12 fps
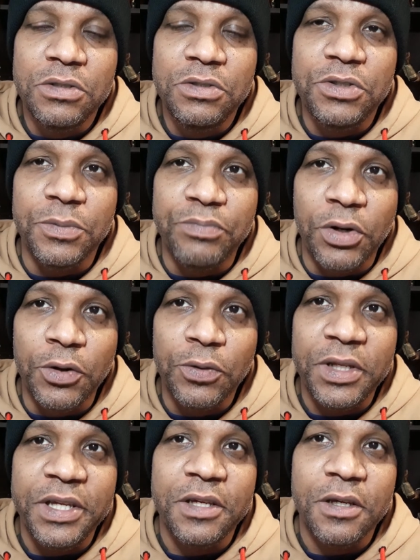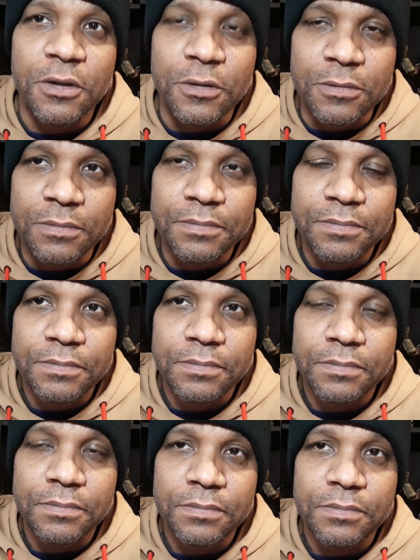to boldly go
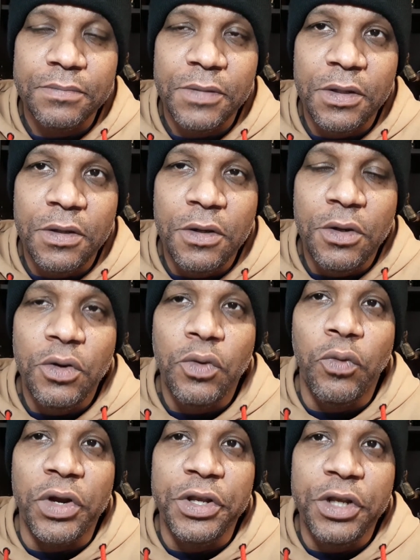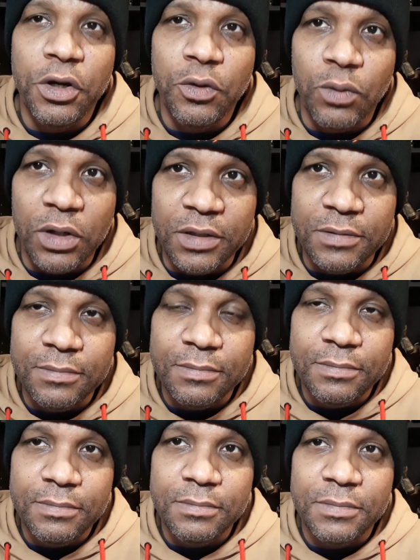where no one
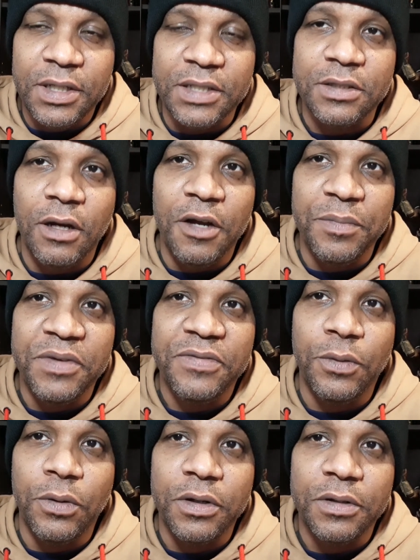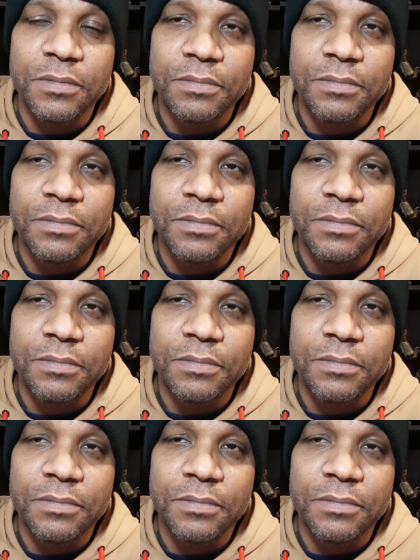has gone before.